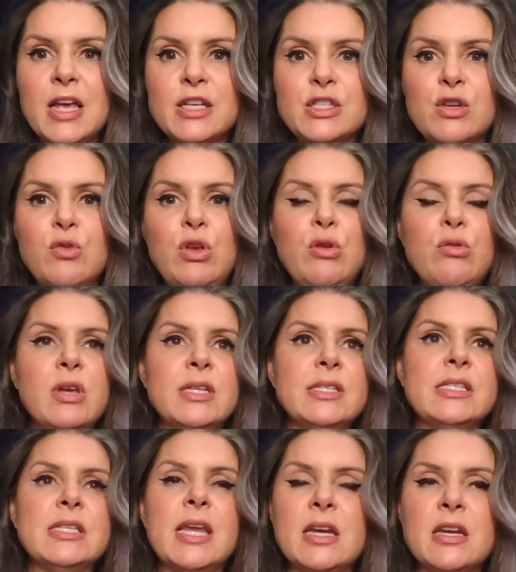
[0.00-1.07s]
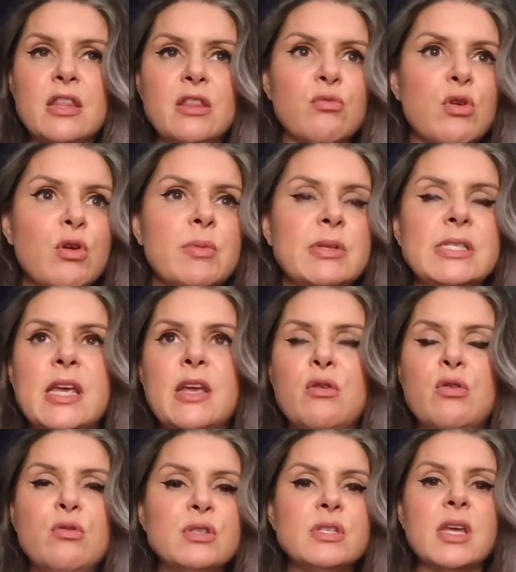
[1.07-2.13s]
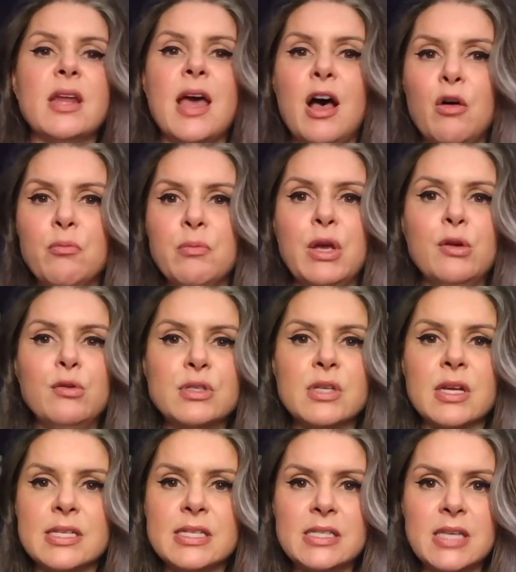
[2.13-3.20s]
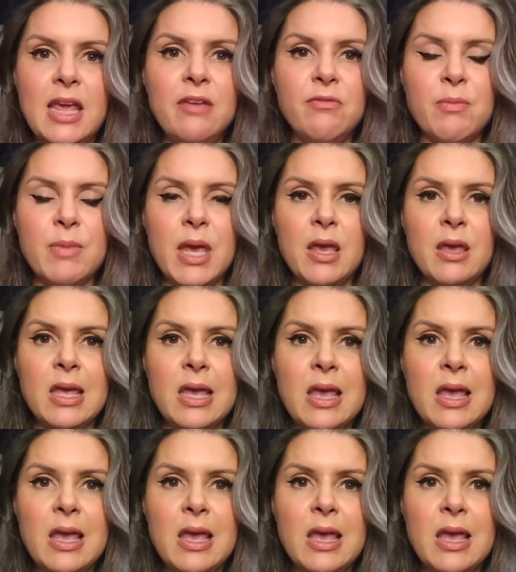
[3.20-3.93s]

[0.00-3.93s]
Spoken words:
So you can stand in the room and say, who's going to help me? Who's going to save me?